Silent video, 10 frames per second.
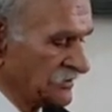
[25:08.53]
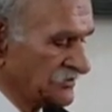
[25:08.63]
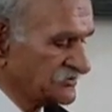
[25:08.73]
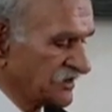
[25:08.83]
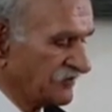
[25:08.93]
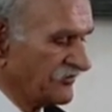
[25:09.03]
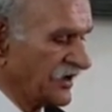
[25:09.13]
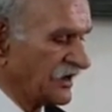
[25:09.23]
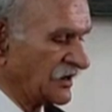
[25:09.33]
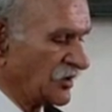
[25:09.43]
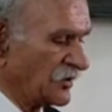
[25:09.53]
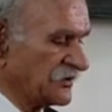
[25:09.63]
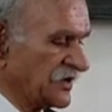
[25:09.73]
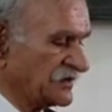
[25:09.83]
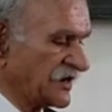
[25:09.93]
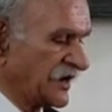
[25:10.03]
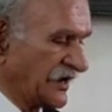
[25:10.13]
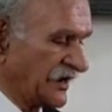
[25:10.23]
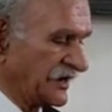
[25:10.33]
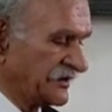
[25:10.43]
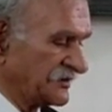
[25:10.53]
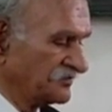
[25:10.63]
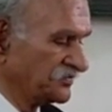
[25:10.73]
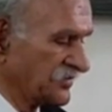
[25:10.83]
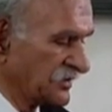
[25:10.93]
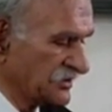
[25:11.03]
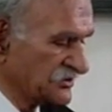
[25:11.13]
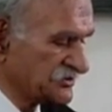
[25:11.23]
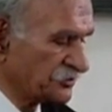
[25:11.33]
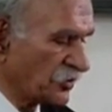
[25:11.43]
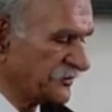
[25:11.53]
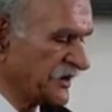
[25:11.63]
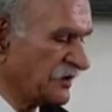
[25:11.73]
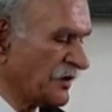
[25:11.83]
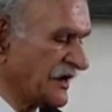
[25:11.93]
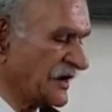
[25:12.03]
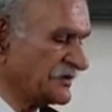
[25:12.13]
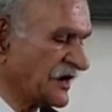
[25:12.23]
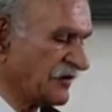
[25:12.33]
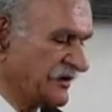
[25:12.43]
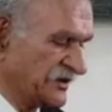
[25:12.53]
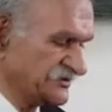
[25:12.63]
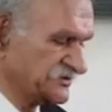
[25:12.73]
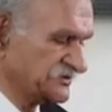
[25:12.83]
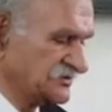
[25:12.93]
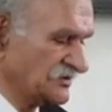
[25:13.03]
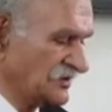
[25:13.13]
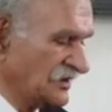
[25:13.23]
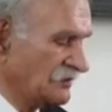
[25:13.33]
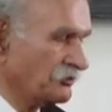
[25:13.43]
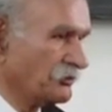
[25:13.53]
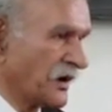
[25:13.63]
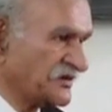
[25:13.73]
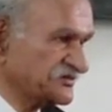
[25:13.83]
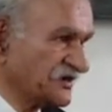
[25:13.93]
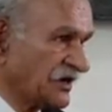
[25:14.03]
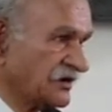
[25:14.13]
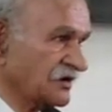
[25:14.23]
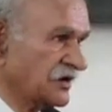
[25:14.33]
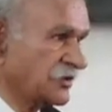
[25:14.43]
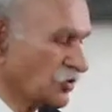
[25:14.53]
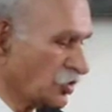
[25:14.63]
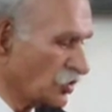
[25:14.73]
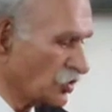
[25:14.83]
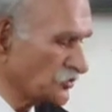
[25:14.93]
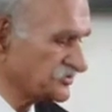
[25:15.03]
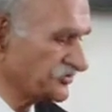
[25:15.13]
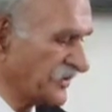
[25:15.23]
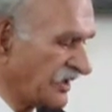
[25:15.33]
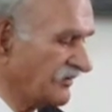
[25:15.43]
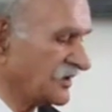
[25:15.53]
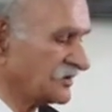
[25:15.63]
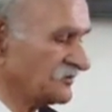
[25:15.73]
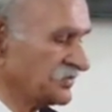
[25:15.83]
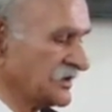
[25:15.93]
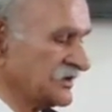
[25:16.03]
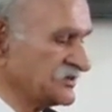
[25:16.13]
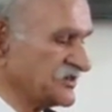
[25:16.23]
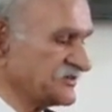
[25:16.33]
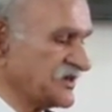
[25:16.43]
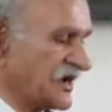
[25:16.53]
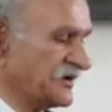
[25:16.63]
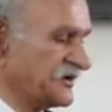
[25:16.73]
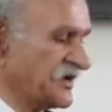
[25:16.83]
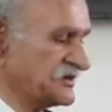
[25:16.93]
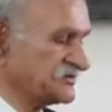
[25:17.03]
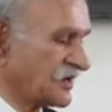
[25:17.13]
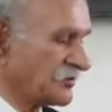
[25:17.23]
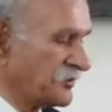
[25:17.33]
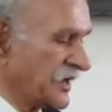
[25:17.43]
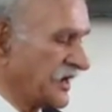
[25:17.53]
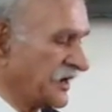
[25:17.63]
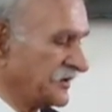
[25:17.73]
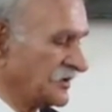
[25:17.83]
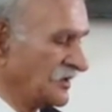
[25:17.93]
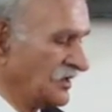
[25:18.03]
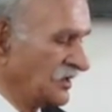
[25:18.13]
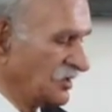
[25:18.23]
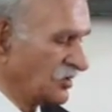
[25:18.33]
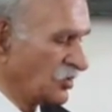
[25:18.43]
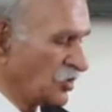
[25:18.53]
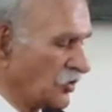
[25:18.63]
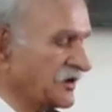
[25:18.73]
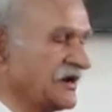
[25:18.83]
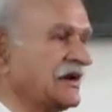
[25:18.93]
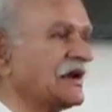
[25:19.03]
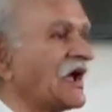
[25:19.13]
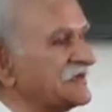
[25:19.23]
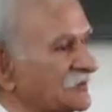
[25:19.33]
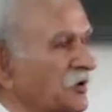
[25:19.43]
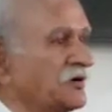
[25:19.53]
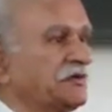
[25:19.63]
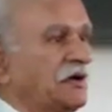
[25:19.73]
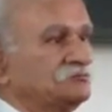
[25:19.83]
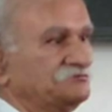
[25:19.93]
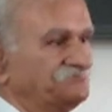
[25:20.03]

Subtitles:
Somewhere on the other hand, supported by other evidence, person in whose favor such entries were made could rely upon them.